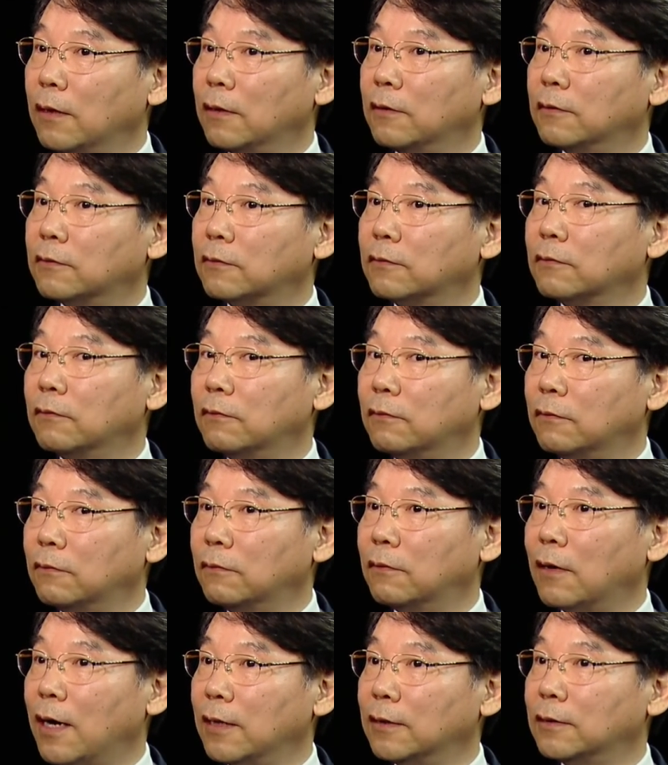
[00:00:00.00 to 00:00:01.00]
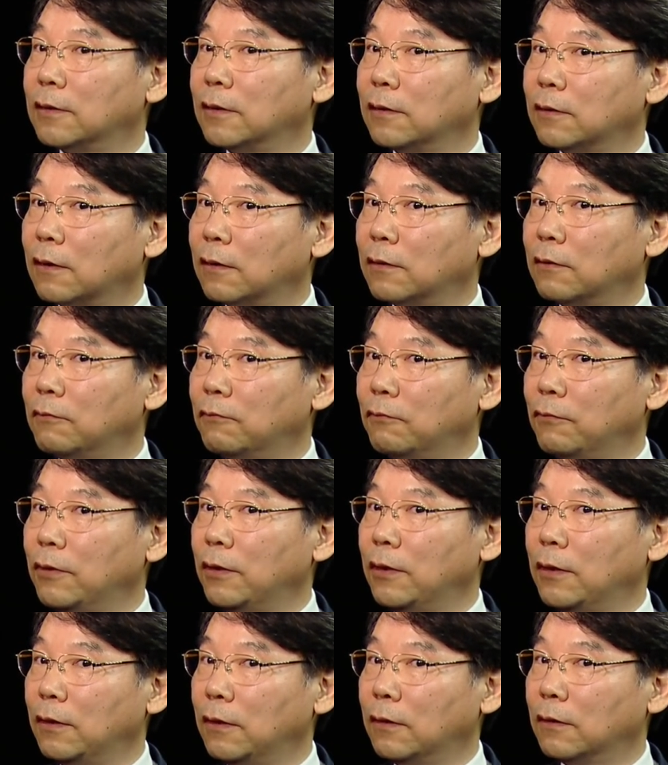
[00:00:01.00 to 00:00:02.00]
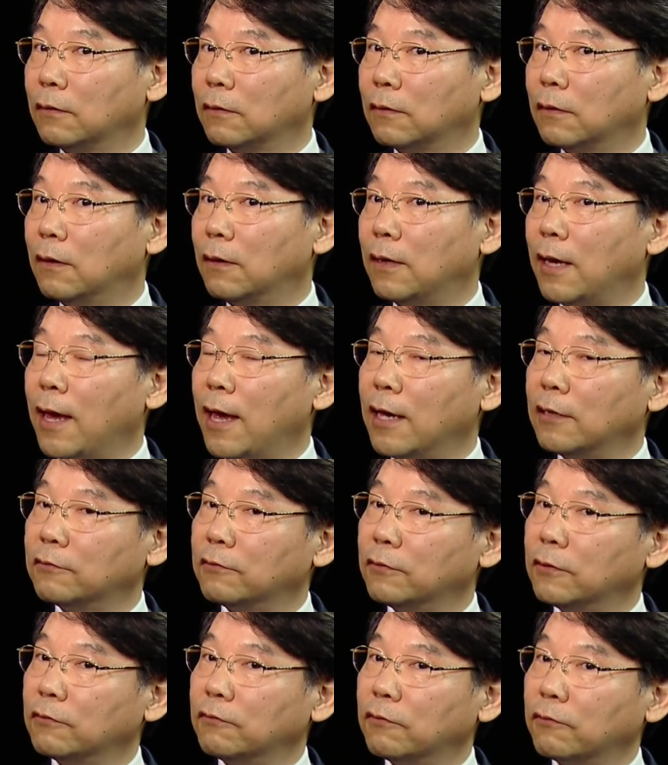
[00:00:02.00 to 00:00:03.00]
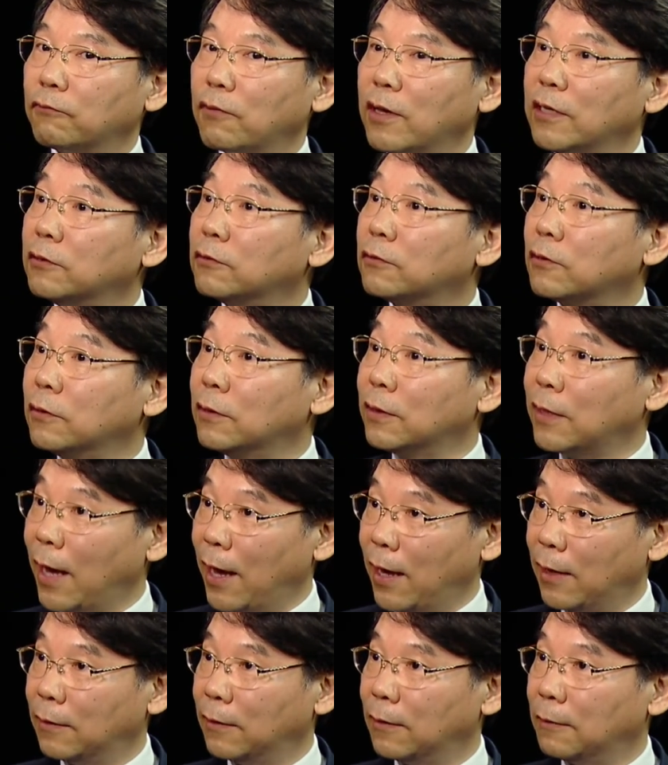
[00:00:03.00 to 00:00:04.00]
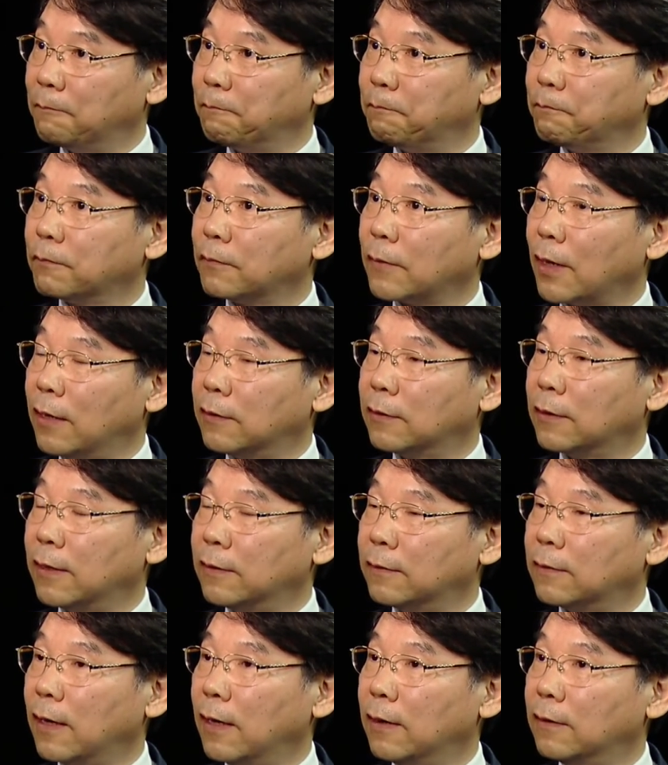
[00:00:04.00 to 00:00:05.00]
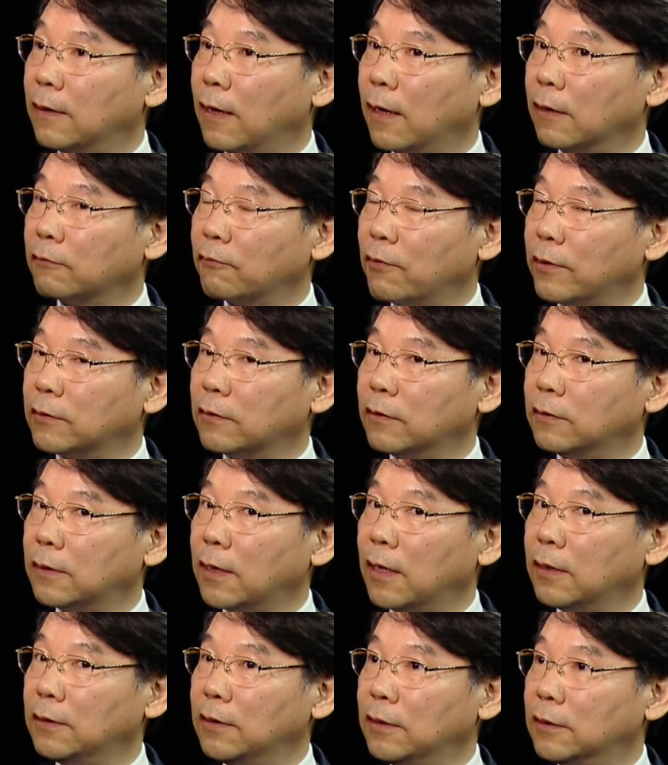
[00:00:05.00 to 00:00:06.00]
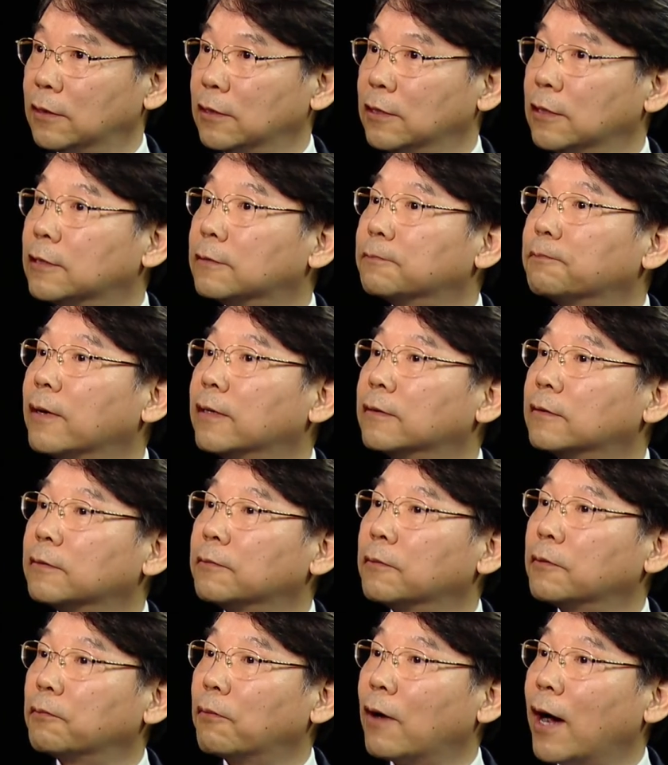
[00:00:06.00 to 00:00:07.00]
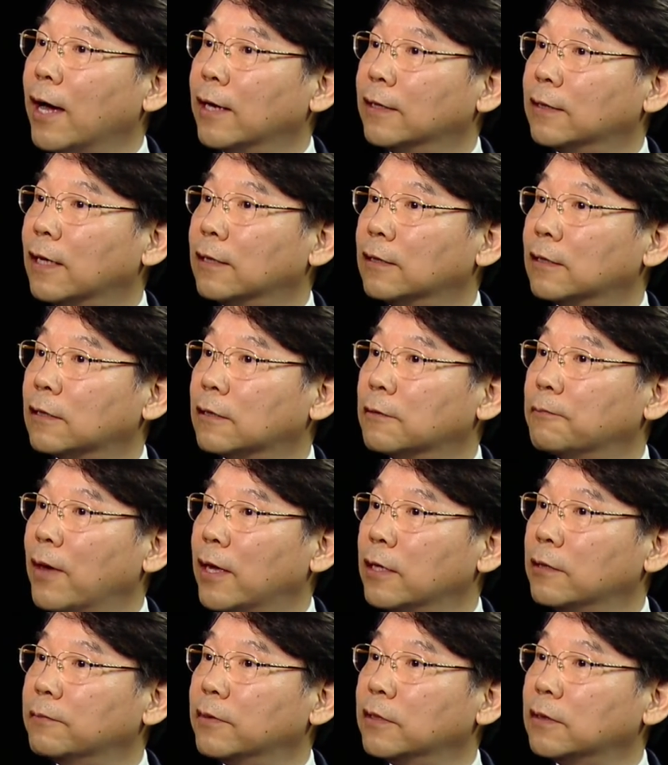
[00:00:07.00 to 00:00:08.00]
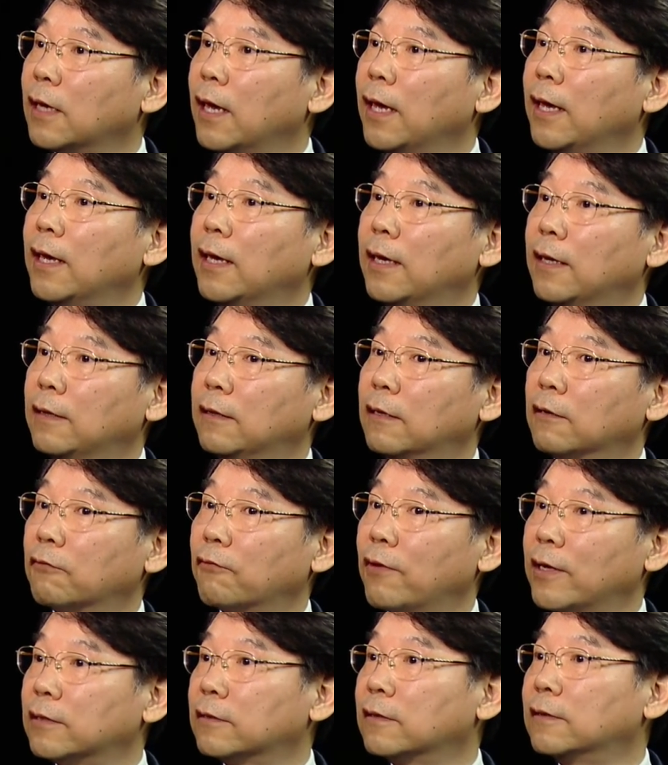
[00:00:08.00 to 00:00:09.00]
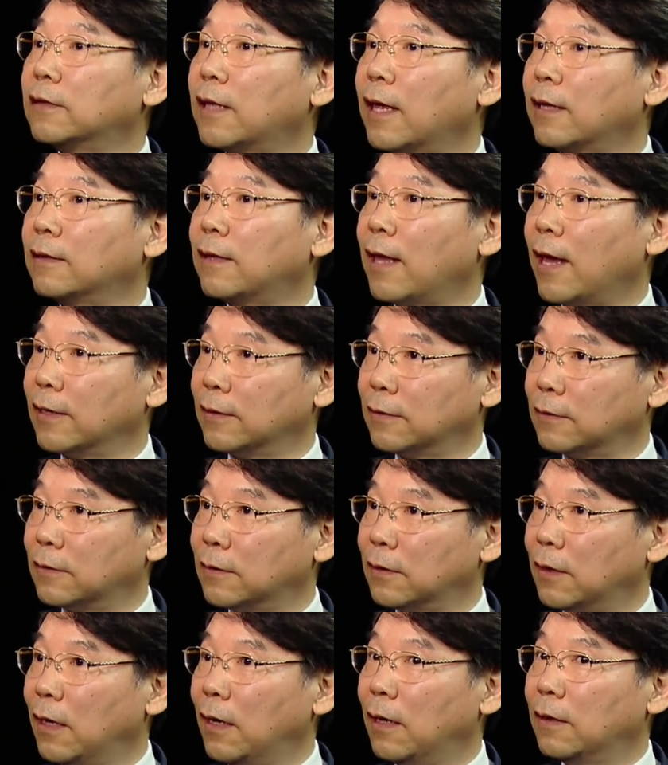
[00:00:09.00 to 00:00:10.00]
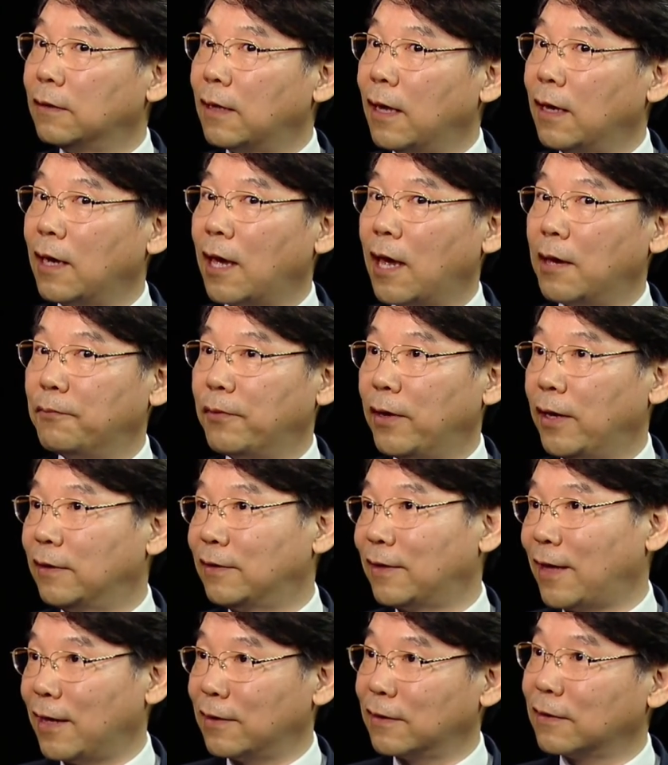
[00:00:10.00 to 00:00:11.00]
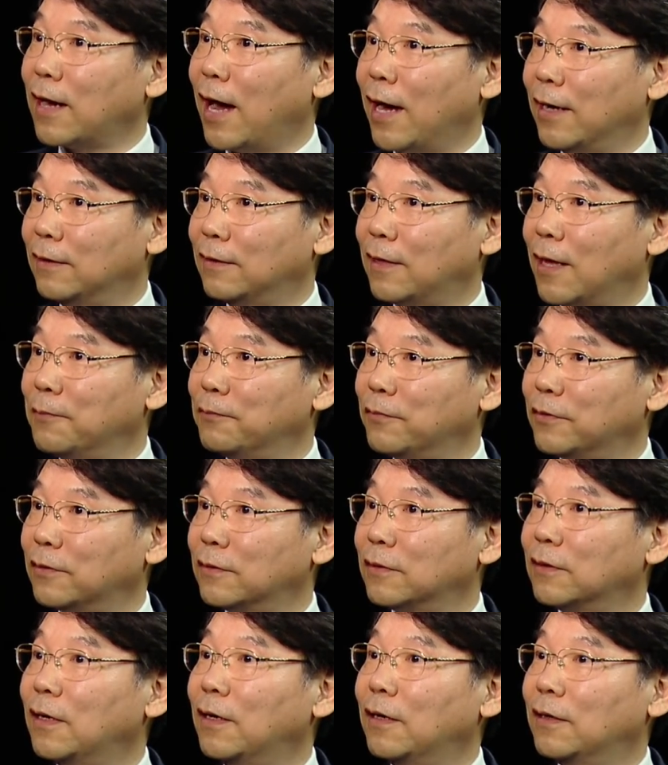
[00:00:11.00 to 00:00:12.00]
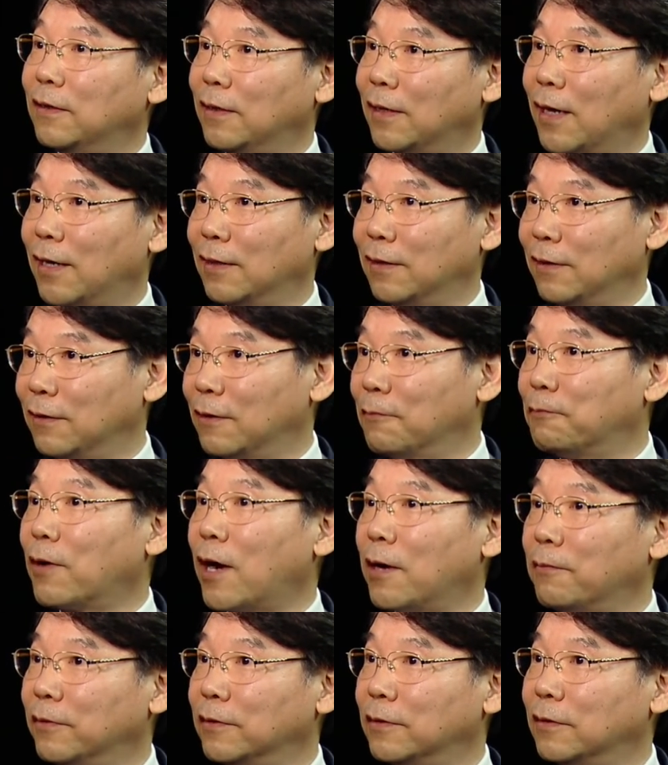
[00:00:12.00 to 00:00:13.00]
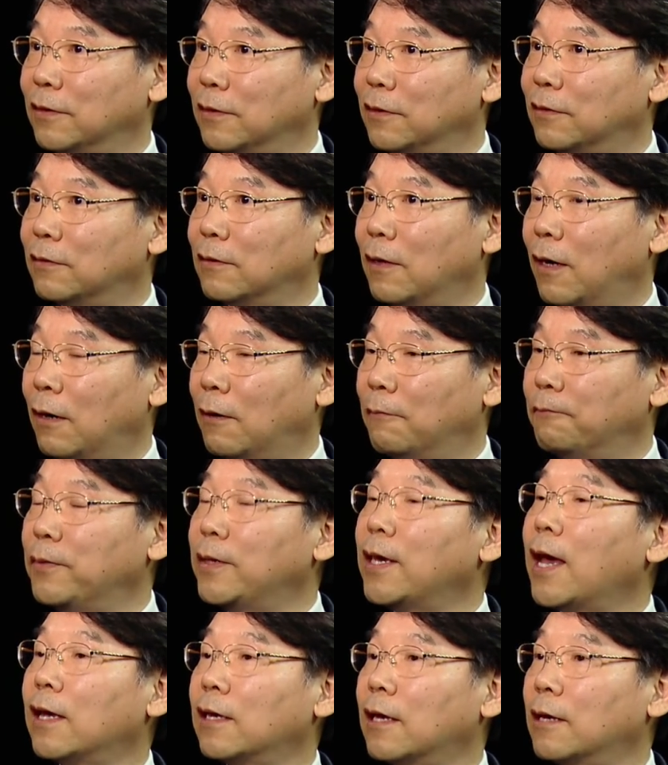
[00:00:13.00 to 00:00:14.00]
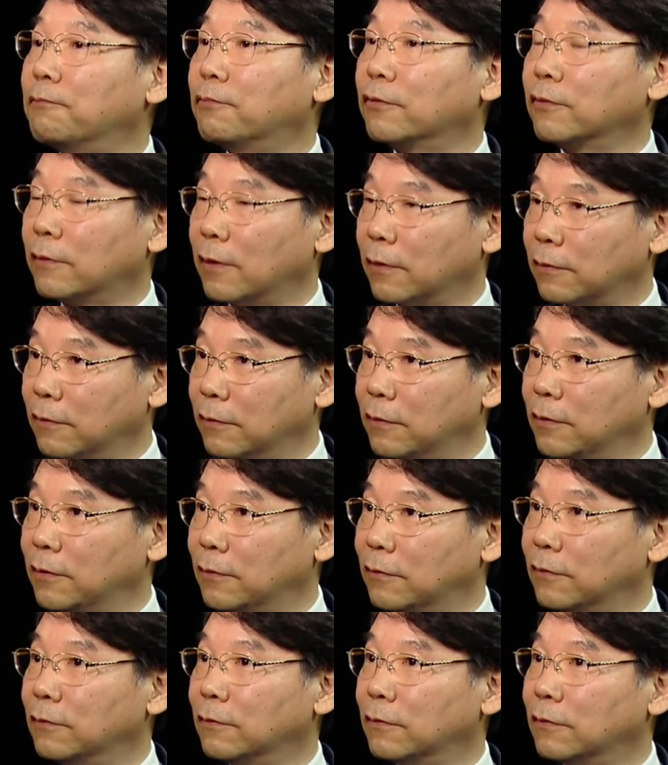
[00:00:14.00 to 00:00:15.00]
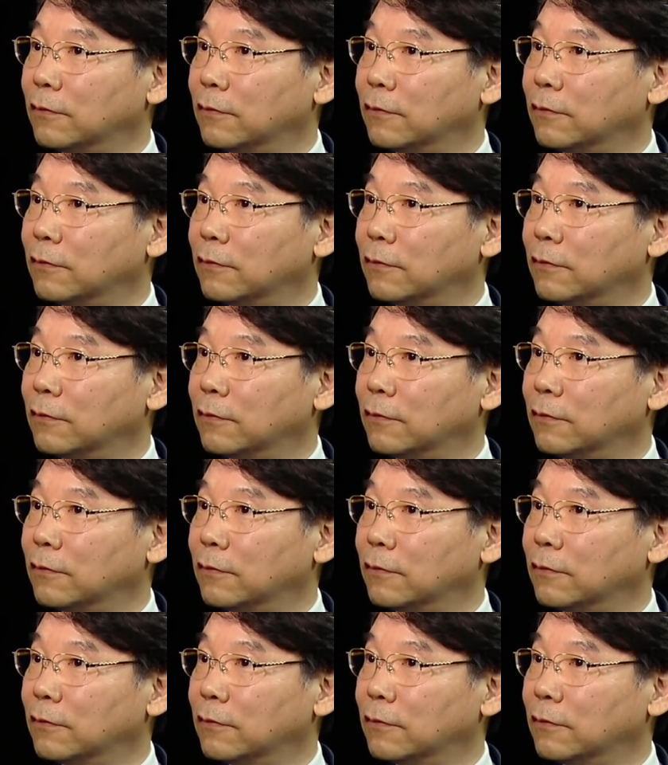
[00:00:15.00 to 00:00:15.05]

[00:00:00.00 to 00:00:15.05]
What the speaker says: So I think that we actually question 10. As I said, question 10 is responsible for identity management. In the question 10 text, they have task items regarding the privacy, PII protection issues.